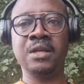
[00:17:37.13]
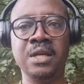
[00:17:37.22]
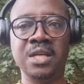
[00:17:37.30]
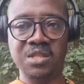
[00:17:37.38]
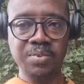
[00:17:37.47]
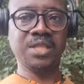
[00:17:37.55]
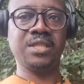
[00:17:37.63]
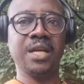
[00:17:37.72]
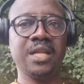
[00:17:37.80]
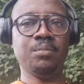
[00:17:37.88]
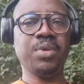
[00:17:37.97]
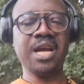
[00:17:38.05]

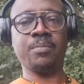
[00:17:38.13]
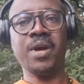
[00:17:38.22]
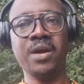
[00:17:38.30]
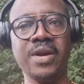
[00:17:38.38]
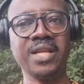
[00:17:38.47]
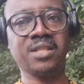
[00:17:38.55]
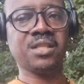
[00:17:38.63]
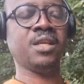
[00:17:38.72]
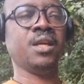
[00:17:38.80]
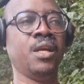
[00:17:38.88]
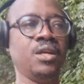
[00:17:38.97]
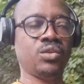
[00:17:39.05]
especially black parents,
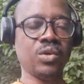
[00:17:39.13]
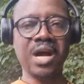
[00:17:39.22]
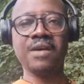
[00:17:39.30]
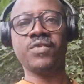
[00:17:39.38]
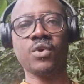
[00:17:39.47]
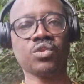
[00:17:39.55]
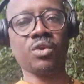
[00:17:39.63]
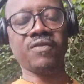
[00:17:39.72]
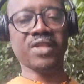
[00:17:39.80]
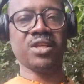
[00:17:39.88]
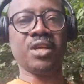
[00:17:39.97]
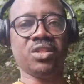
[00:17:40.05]
to have those
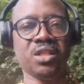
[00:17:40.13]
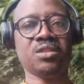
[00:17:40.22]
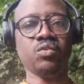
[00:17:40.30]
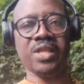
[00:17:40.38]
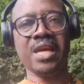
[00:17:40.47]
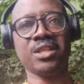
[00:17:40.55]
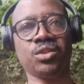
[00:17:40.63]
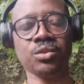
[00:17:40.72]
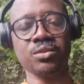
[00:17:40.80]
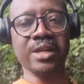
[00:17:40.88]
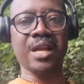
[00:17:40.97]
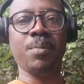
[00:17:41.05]
conversations with their
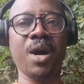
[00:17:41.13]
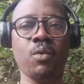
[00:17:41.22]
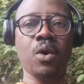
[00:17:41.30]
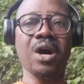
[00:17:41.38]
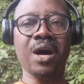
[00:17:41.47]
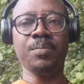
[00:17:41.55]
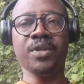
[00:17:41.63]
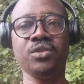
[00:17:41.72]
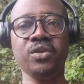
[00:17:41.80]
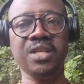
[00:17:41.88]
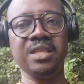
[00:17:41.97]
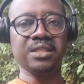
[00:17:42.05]
children about what happened
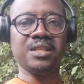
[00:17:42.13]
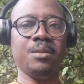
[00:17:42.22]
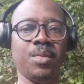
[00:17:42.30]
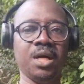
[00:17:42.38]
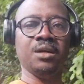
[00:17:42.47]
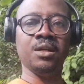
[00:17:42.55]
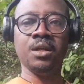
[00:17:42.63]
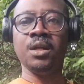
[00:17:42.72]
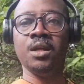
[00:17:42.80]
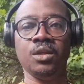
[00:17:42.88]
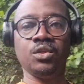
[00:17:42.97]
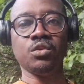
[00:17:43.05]
during the summer,
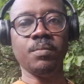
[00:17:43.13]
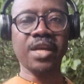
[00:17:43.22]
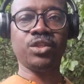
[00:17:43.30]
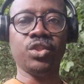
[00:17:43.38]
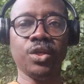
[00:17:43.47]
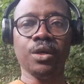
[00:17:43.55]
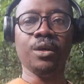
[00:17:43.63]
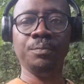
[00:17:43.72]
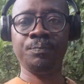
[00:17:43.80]
to make sure